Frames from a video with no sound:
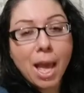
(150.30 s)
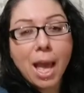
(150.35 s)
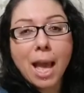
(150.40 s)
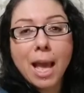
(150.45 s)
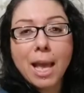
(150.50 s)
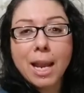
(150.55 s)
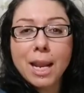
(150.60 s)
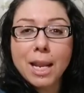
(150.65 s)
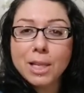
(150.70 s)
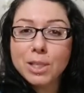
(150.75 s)

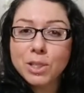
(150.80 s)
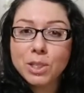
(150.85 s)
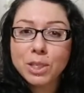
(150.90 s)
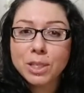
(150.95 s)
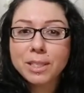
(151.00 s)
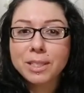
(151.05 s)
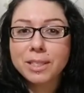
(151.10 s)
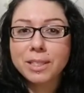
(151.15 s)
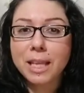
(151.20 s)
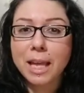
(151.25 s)
And let's
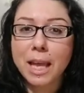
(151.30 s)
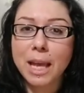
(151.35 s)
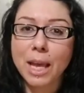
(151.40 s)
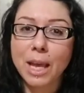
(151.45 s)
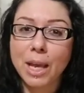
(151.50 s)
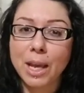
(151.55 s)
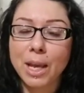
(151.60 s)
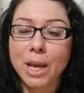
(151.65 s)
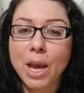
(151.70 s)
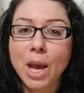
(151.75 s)
just
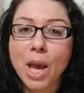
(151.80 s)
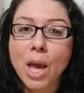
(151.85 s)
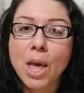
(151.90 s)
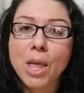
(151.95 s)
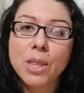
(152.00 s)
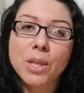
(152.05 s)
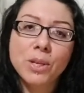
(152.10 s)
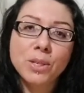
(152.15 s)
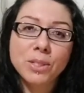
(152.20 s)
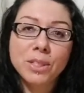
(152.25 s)
say
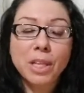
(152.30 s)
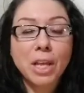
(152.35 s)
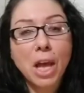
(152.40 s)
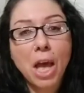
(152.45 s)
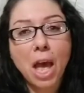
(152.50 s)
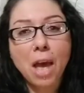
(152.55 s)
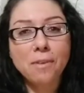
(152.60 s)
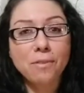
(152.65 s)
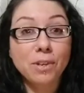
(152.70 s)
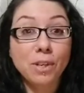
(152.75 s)
there's a
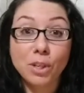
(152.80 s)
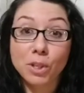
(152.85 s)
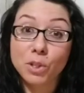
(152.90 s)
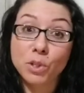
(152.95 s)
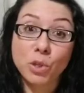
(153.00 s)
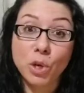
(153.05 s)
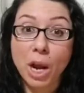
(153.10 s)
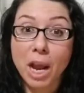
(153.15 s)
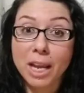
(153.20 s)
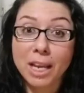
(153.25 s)
heavy
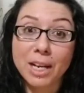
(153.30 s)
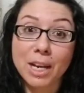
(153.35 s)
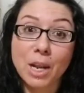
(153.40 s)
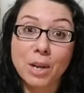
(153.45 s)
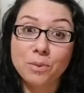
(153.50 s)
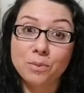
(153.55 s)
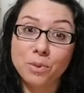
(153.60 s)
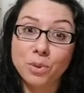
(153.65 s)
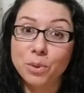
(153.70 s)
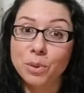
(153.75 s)
dragon
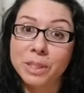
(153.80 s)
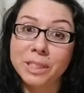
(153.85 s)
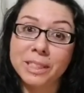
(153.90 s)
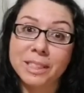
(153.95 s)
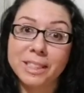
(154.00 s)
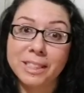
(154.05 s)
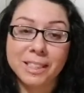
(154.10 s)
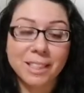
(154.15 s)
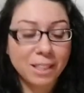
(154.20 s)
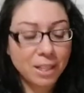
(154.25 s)

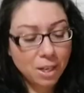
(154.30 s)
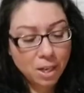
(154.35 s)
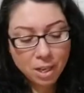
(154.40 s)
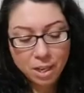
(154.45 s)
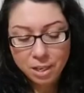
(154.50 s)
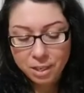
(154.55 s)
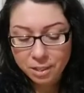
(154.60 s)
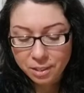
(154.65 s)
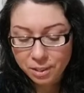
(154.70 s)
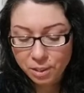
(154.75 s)
influence.
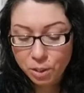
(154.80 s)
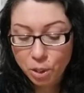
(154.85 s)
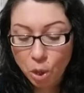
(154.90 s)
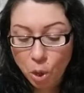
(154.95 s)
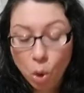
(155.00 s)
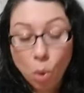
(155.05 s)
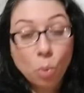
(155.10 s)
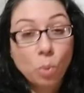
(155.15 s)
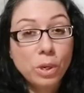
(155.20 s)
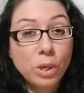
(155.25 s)

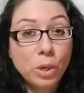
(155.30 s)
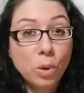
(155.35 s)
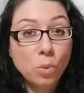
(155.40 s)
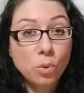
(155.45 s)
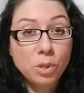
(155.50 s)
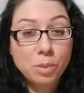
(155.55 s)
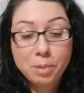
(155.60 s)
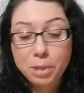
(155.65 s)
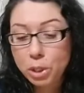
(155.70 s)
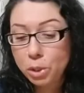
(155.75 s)
So we're
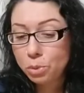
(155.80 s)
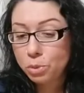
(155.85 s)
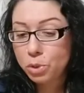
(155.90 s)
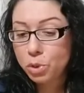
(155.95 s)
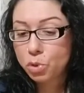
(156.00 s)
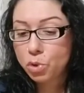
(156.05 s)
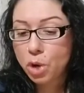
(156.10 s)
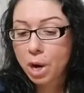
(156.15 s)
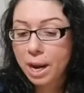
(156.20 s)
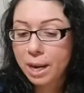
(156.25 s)
going to be using
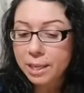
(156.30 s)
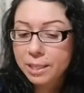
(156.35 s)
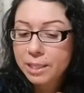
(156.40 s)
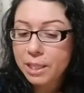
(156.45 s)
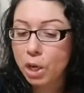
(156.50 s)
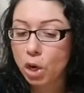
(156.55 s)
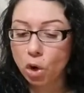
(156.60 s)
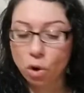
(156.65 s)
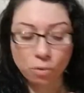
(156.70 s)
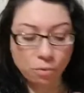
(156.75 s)
Dragon
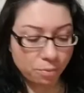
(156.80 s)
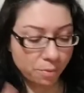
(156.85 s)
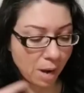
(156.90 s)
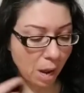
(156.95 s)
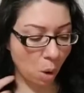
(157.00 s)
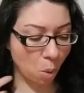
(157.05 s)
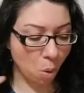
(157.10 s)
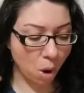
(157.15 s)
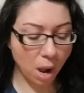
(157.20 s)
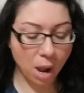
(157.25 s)
Tarot from
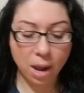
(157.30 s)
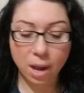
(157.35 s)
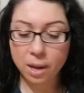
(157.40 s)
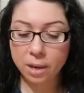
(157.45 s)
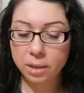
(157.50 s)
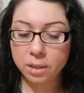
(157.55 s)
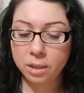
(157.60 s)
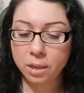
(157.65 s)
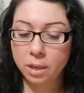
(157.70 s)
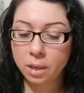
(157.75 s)
now
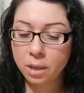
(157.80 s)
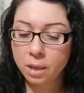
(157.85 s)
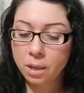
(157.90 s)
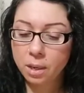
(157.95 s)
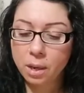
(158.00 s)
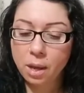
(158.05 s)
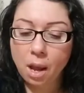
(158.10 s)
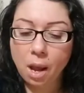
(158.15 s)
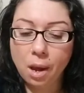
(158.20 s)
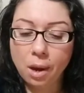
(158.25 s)
on.
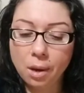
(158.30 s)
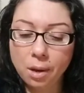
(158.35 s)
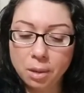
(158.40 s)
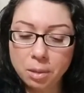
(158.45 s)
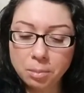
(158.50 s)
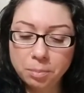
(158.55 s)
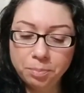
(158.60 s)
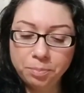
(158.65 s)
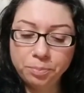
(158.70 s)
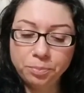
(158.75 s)

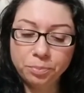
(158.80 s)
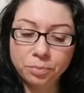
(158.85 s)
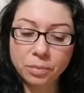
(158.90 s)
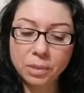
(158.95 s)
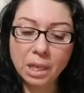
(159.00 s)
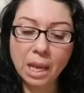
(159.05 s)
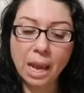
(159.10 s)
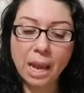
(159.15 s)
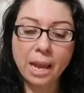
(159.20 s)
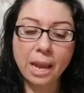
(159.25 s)

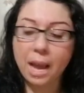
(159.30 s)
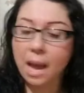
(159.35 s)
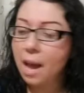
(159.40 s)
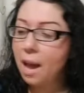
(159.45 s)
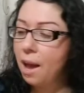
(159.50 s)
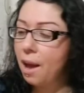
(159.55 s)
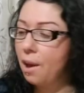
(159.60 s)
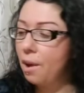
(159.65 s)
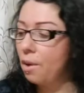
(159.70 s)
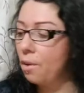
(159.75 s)
I
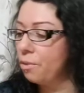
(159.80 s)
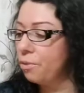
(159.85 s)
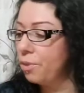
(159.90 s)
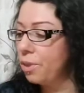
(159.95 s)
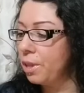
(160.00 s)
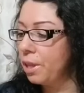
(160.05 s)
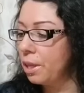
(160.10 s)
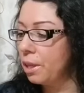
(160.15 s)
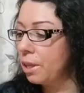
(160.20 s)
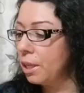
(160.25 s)
have
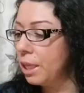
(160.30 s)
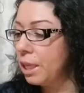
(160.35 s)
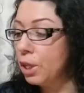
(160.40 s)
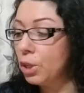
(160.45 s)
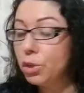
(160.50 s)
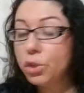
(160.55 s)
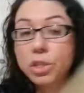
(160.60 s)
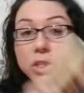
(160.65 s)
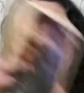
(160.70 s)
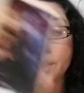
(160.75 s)
the
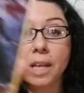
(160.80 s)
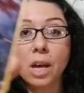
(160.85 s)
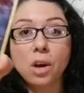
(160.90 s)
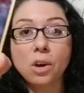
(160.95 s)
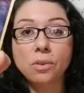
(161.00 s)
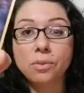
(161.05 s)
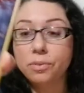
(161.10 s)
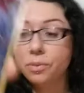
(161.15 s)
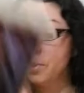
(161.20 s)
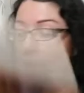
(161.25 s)
Heal
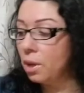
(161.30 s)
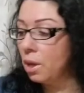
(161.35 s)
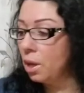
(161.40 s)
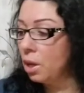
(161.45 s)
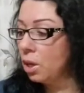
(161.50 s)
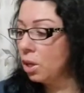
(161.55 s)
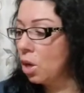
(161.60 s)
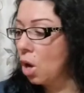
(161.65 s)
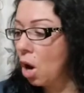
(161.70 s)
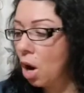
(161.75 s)
Yourself
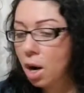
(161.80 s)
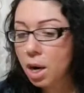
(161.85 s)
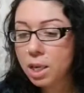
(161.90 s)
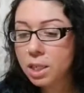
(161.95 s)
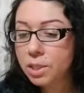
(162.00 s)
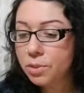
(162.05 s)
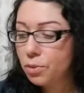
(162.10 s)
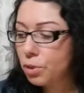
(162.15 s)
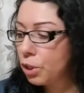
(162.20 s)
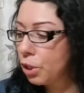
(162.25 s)

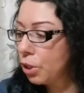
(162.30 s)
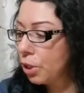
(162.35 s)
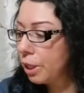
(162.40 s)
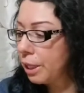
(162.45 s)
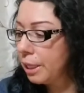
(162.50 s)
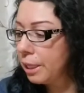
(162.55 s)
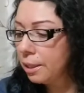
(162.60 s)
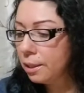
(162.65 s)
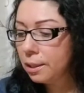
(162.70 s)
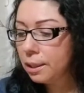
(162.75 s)
cards for your
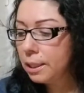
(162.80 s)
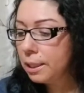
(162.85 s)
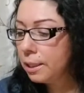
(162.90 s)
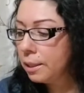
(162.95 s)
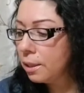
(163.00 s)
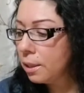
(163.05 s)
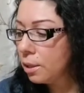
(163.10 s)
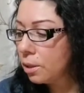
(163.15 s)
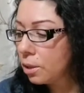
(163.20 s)
healing